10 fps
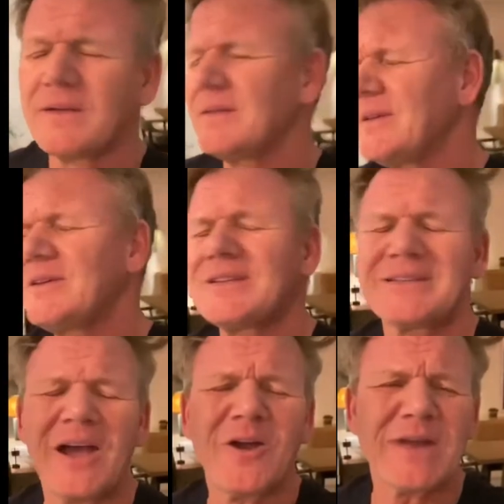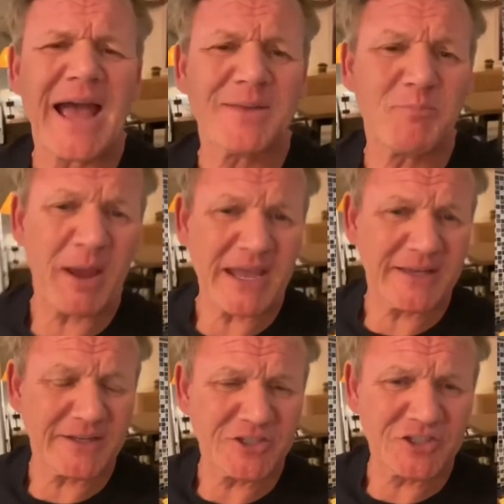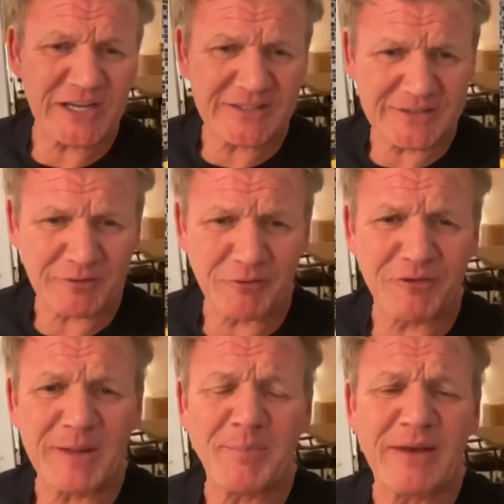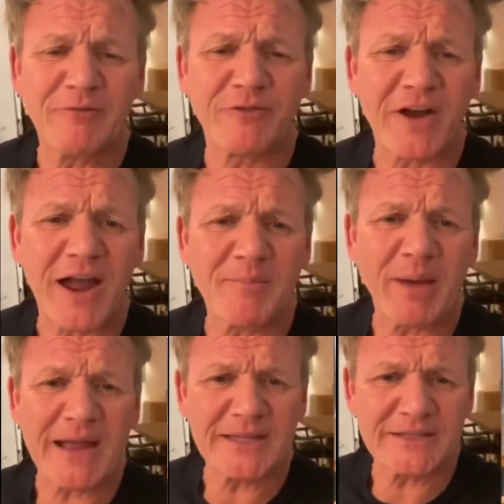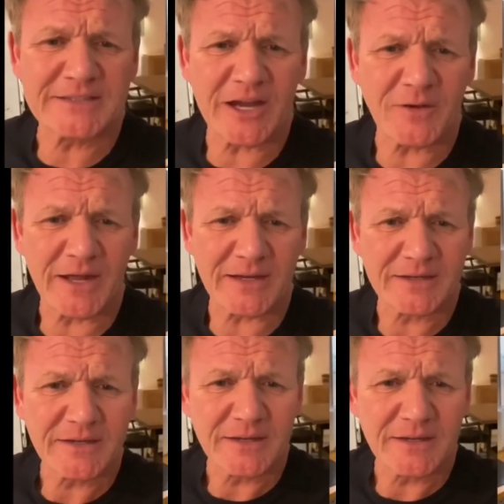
You don't add bacon and cheese to a flipping frying pan, you donut.